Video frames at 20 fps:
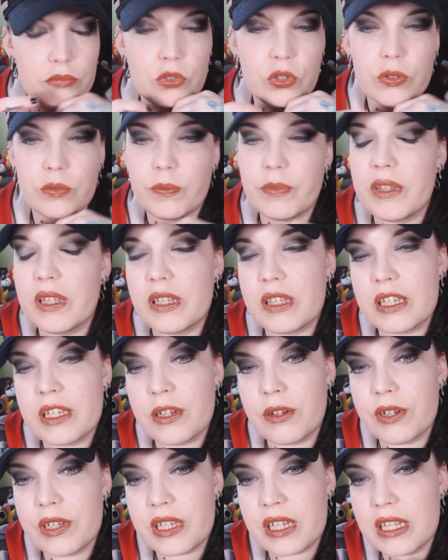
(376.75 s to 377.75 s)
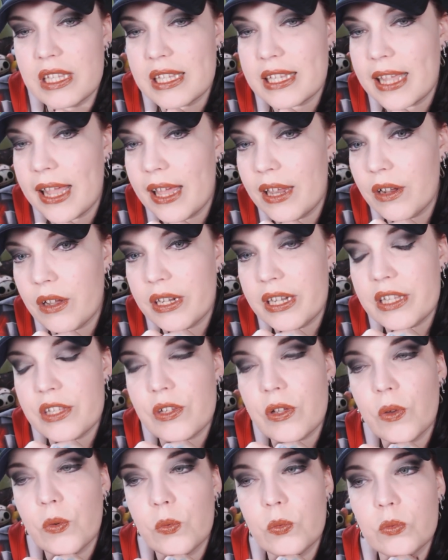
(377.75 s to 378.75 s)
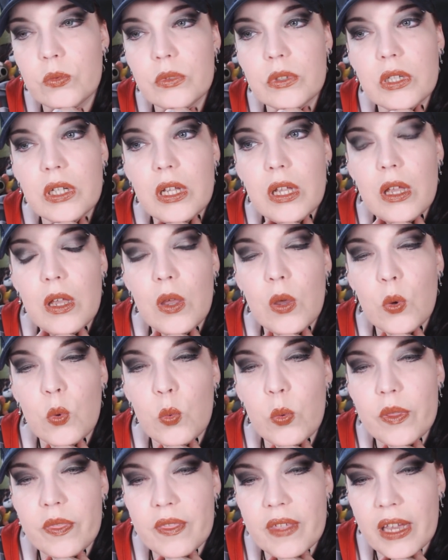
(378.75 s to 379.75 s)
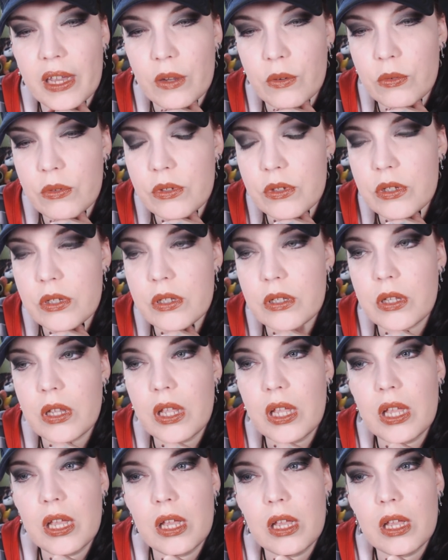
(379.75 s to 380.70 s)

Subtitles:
or the series could stand on its own without